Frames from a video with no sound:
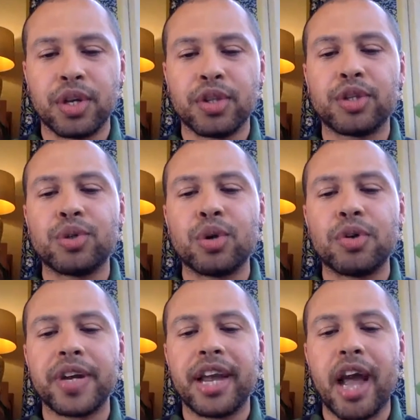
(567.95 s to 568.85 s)
The
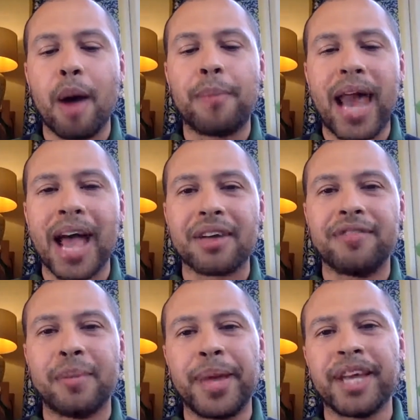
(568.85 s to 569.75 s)
story, a black
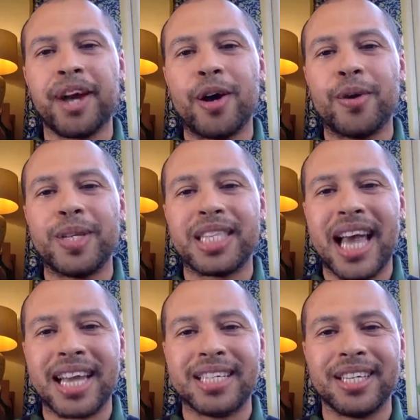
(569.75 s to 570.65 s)
flamingo has
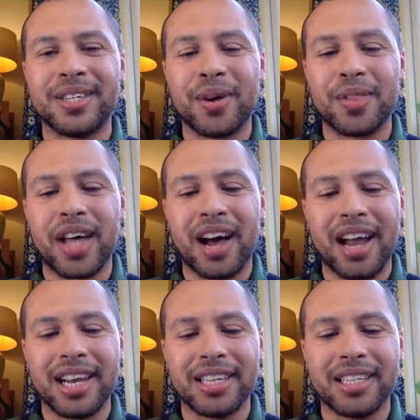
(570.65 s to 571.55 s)
landed on the
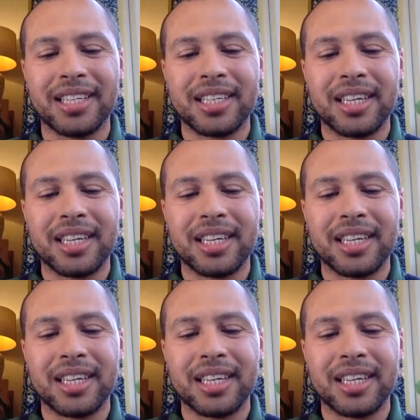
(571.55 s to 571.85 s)
island.